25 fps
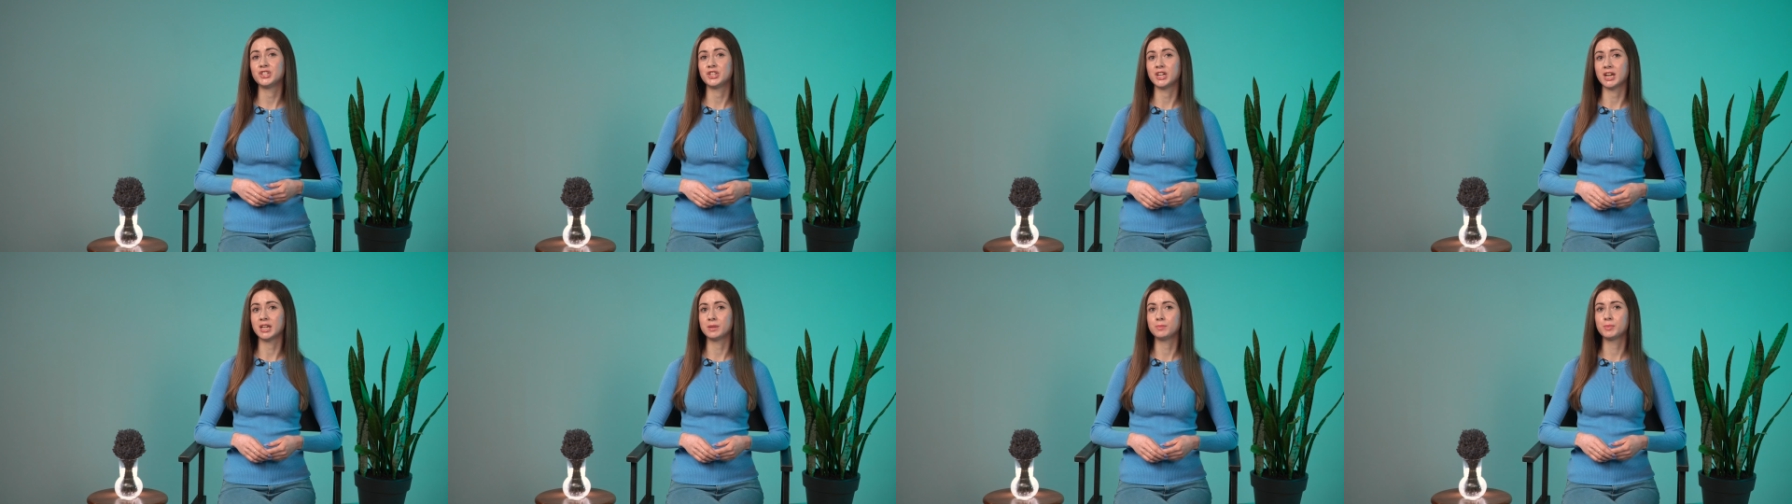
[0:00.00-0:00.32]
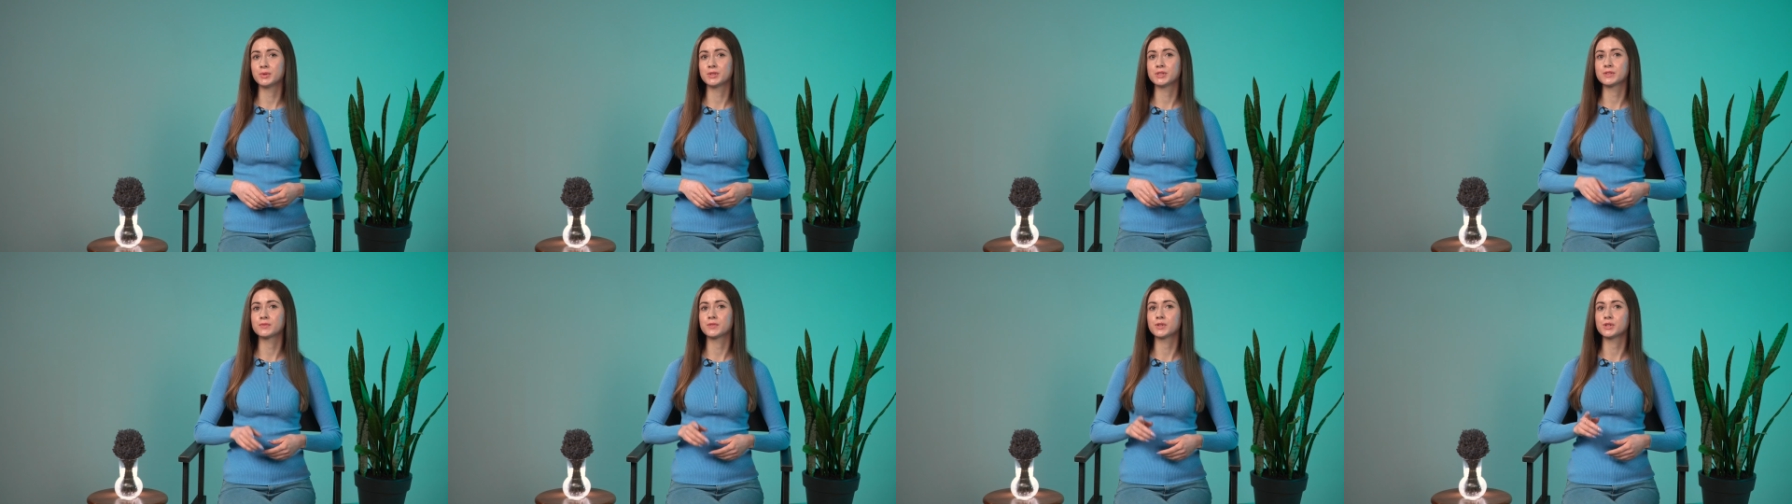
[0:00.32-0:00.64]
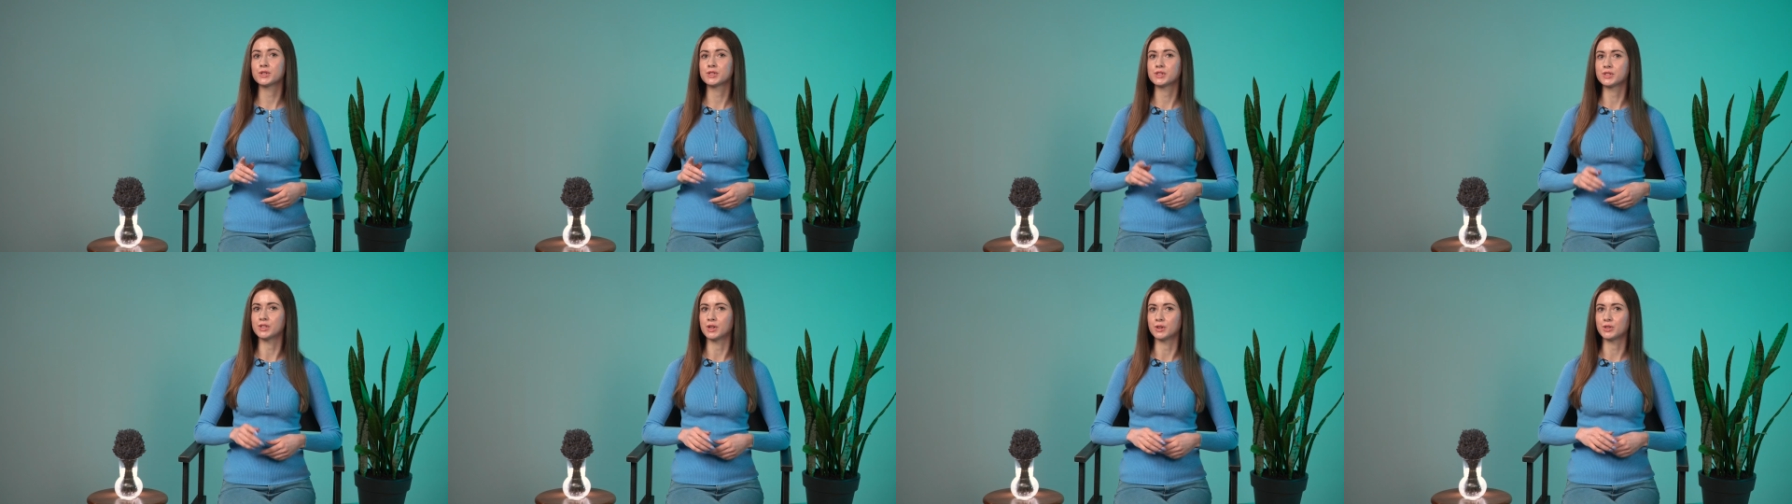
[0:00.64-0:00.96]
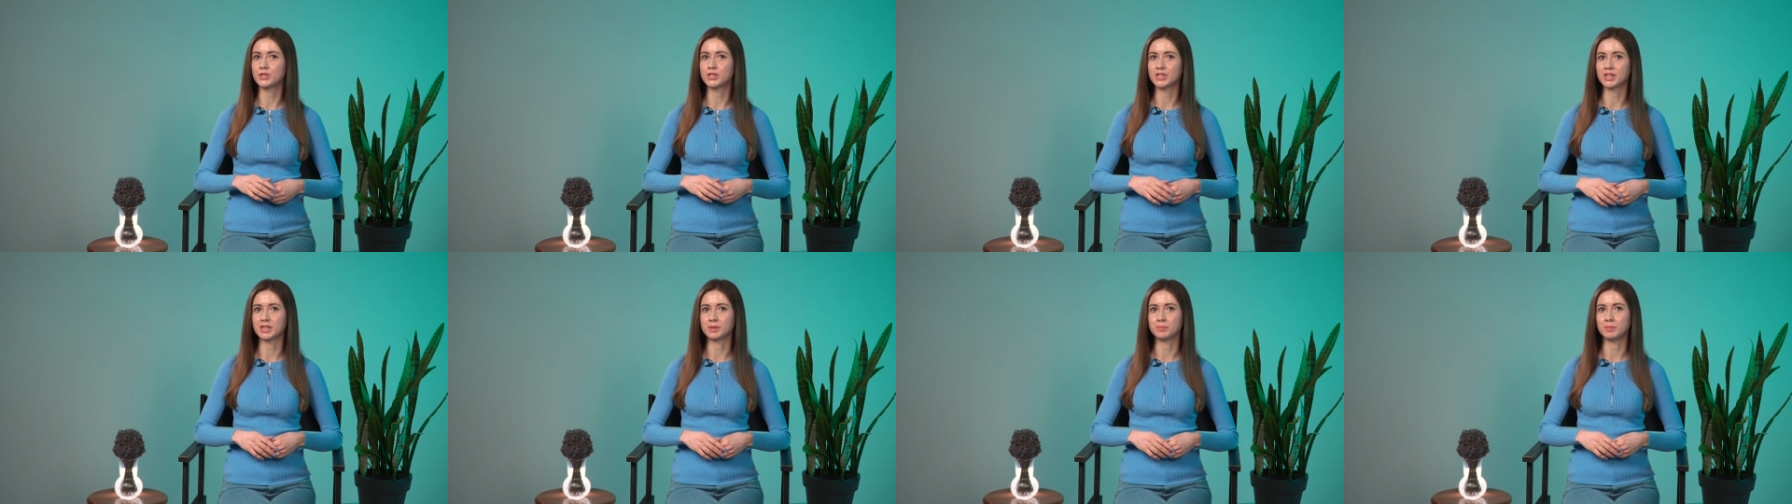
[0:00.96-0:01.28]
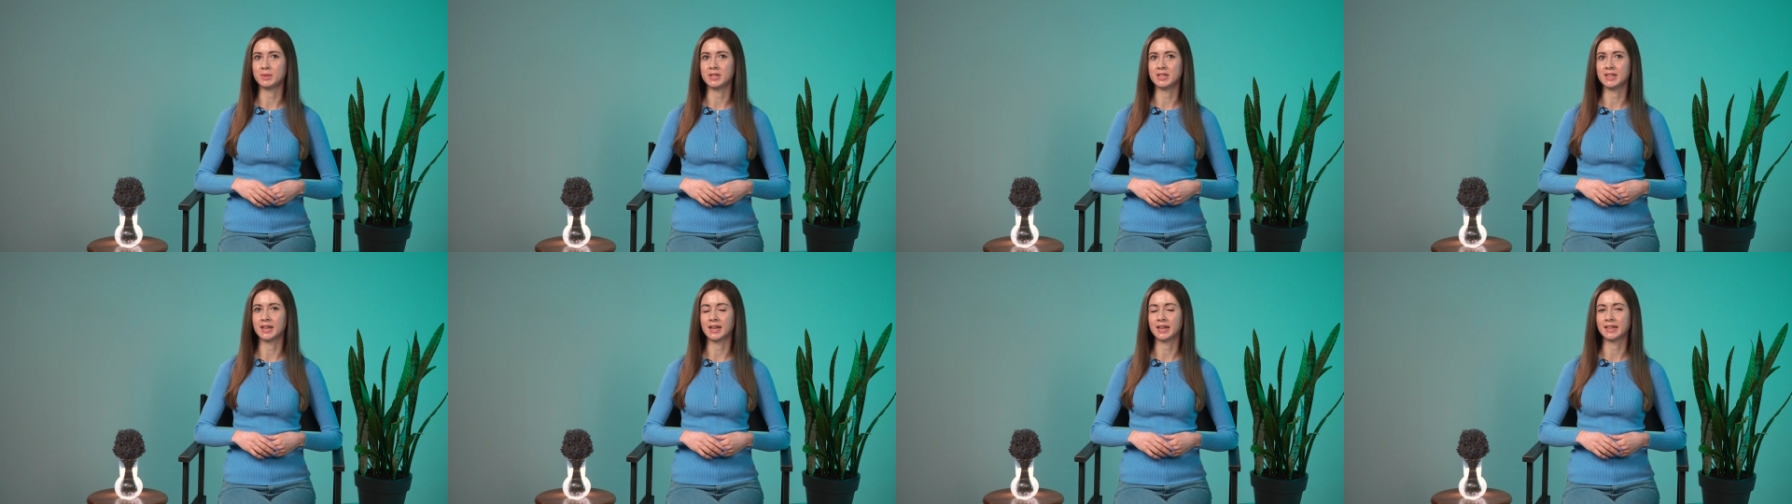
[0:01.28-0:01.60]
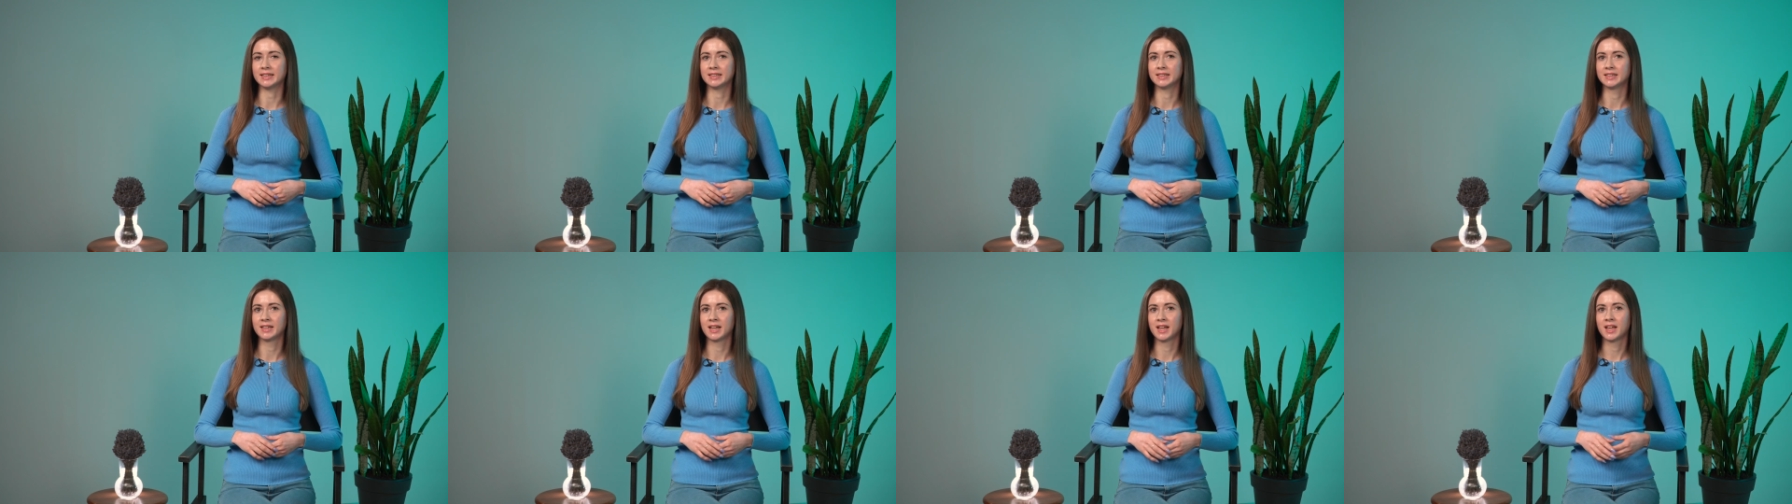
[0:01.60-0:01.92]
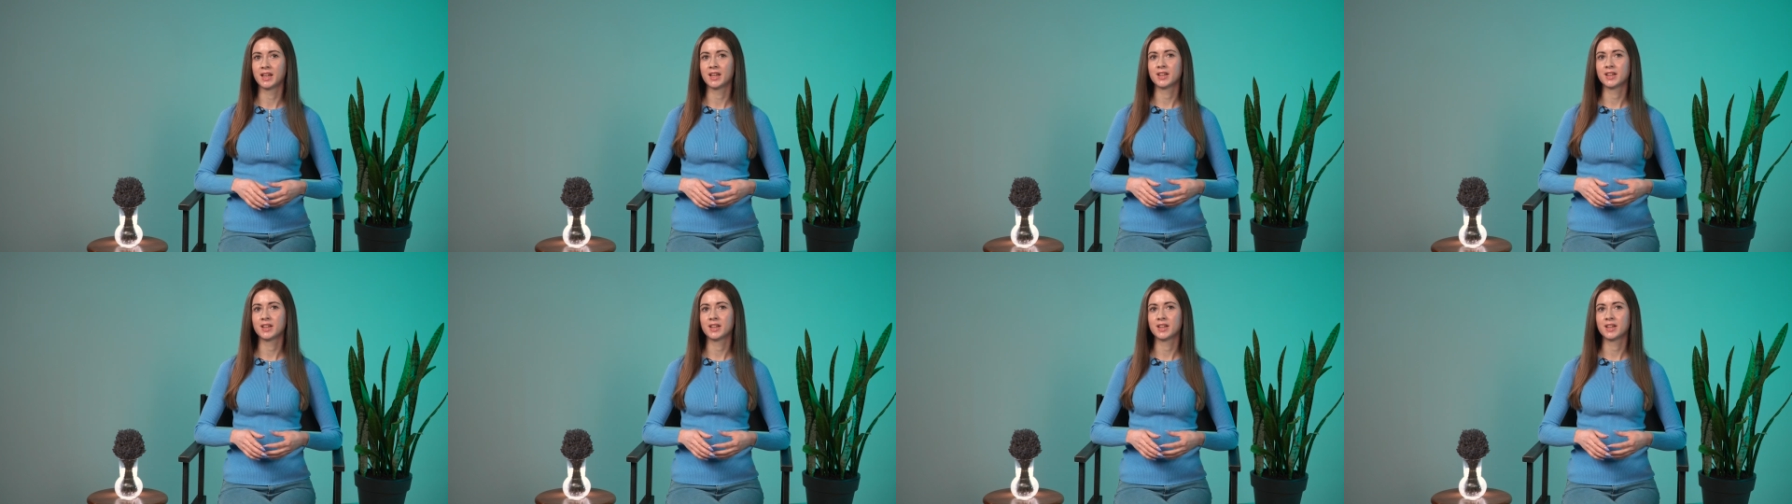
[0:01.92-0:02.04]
Chatbots for social media.